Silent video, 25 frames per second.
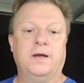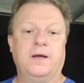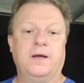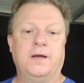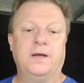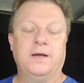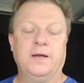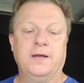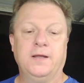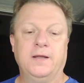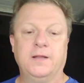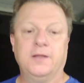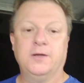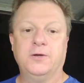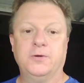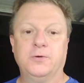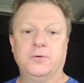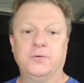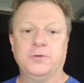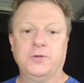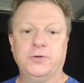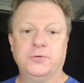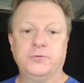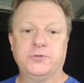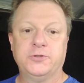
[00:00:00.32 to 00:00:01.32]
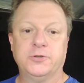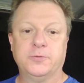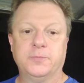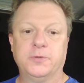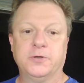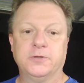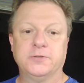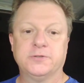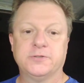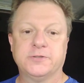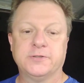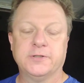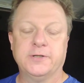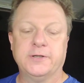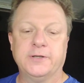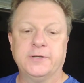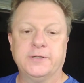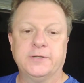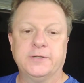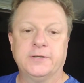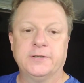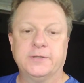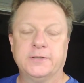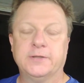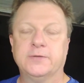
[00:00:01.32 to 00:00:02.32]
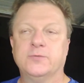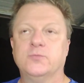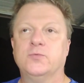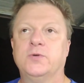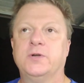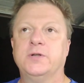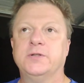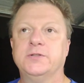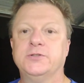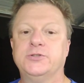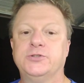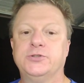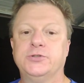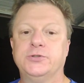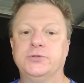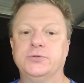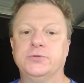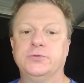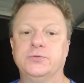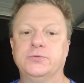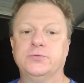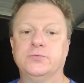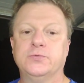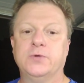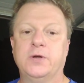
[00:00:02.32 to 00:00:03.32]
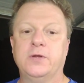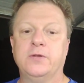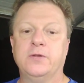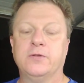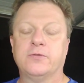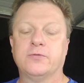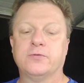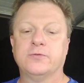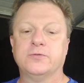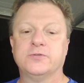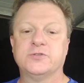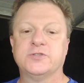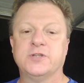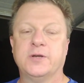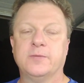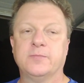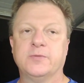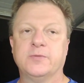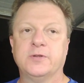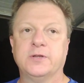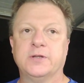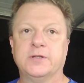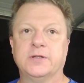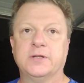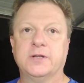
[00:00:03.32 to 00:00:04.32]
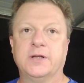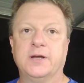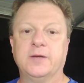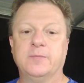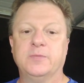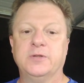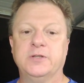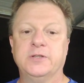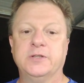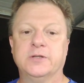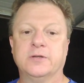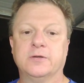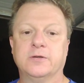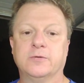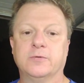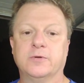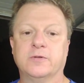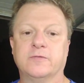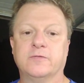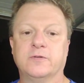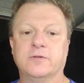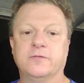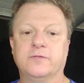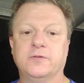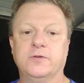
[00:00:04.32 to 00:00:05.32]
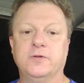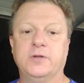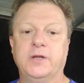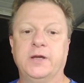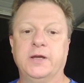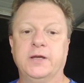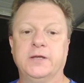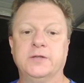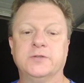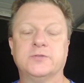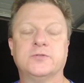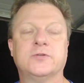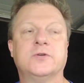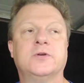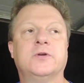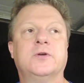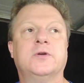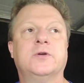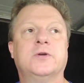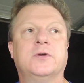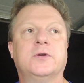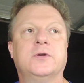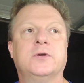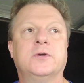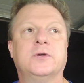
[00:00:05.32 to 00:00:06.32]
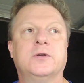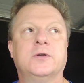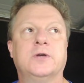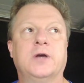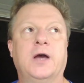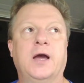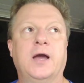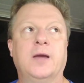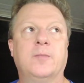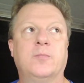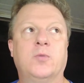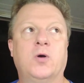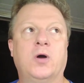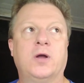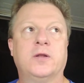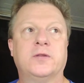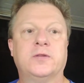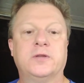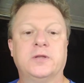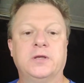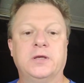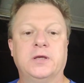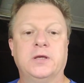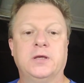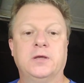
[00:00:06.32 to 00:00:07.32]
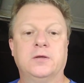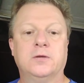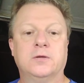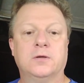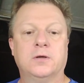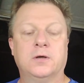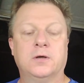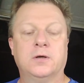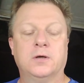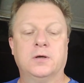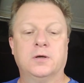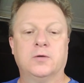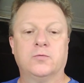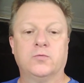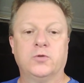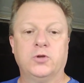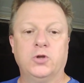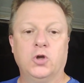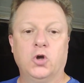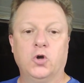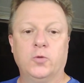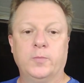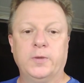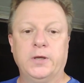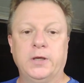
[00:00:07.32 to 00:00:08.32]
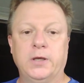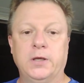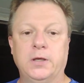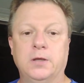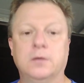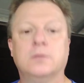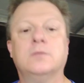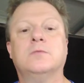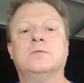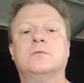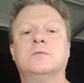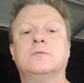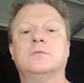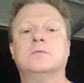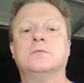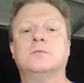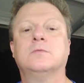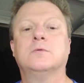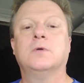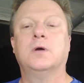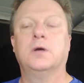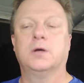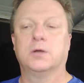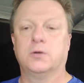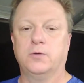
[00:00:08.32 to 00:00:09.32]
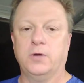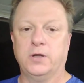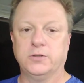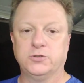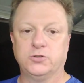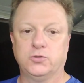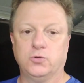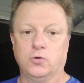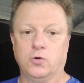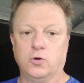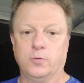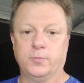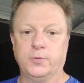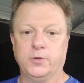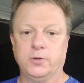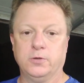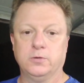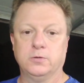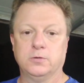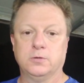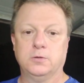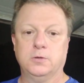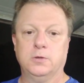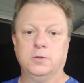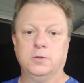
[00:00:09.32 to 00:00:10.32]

Hello, YouTubers. Wanted to run through something that I've been dealing with for a few days. I bought the Ryobi garage door opener.